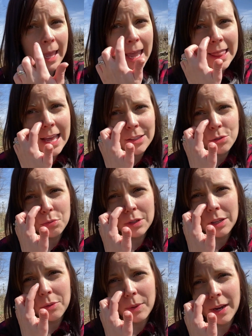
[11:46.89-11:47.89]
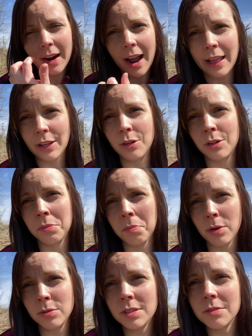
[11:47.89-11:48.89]
And that's really where I learned
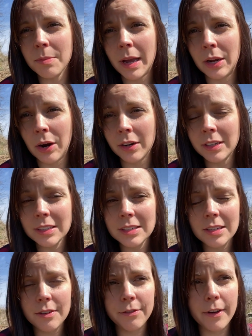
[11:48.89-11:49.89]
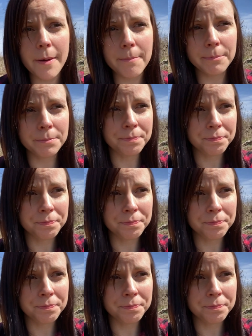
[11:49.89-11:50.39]
most of my gardening stuff from.